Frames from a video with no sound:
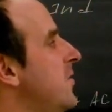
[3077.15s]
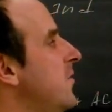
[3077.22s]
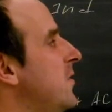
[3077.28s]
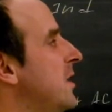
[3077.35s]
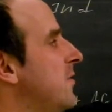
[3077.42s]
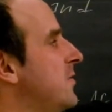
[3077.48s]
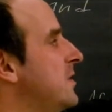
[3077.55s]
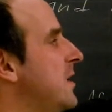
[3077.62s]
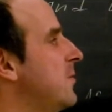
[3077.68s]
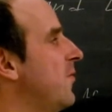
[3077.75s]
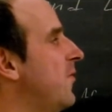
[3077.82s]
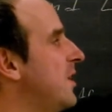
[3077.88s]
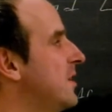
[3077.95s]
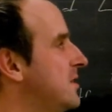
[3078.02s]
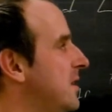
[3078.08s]
we have
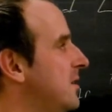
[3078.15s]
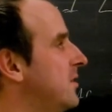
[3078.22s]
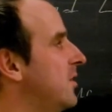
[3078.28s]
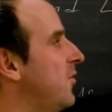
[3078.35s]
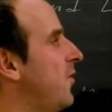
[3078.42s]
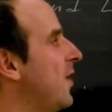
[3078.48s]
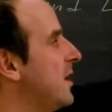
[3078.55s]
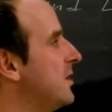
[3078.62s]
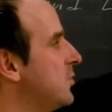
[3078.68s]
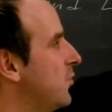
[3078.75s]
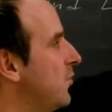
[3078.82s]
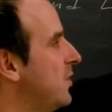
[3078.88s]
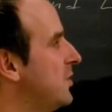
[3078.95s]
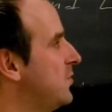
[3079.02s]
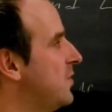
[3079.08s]
one central face
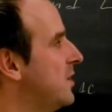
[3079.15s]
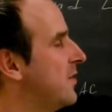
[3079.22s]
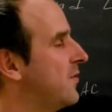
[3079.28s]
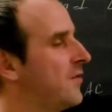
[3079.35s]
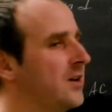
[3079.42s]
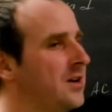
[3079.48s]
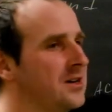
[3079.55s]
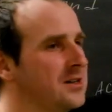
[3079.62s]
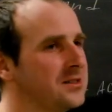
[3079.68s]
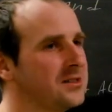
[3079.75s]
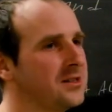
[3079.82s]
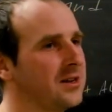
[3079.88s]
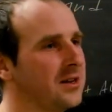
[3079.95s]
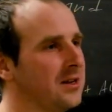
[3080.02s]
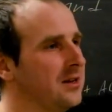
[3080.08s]
on which we have
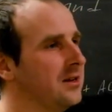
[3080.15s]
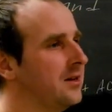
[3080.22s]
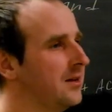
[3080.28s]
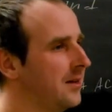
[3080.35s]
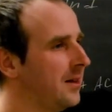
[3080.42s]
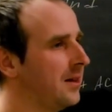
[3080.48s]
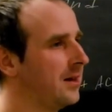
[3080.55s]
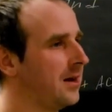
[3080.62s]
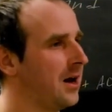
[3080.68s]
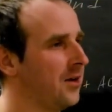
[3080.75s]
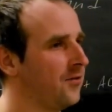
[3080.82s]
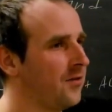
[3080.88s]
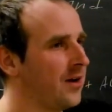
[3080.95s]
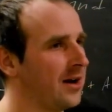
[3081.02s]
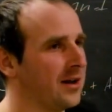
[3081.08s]
3
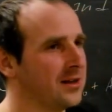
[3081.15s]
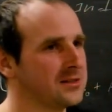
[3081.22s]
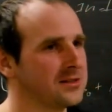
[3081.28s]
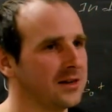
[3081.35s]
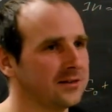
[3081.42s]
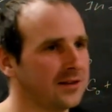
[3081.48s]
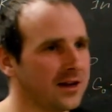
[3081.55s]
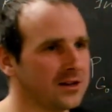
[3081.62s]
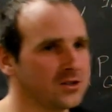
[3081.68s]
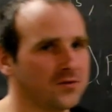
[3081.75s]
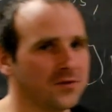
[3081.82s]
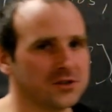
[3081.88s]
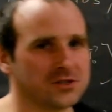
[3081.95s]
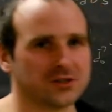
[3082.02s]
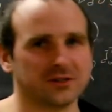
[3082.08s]
half islands attached,
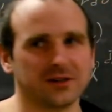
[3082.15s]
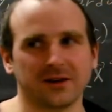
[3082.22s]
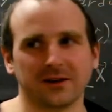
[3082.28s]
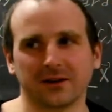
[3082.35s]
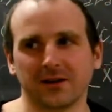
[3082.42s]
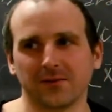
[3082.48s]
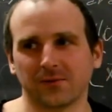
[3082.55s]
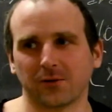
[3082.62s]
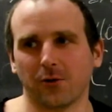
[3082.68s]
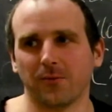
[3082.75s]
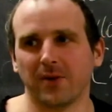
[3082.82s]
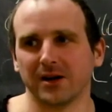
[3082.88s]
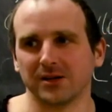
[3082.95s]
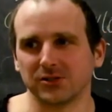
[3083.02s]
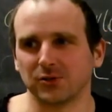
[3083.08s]
which then
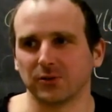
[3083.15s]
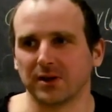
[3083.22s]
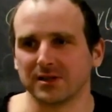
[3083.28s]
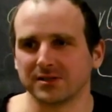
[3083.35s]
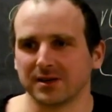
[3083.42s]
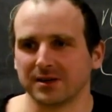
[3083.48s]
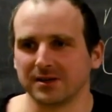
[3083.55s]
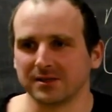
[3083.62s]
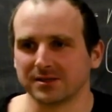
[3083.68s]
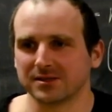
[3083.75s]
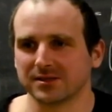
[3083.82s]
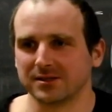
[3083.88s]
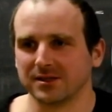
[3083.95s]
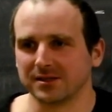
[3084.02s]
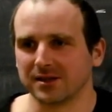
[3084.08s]
combines to, let's say,
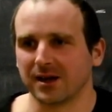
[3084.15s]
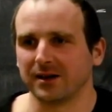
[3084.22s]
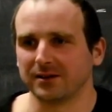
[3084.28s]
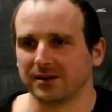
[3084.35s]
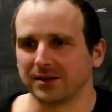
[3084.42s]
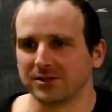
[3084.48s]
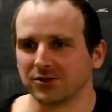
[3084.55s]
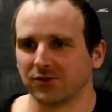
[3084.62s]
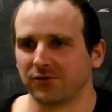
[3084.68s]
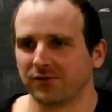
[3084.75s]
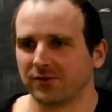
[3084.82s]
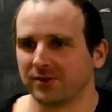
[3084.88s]
these hundreds of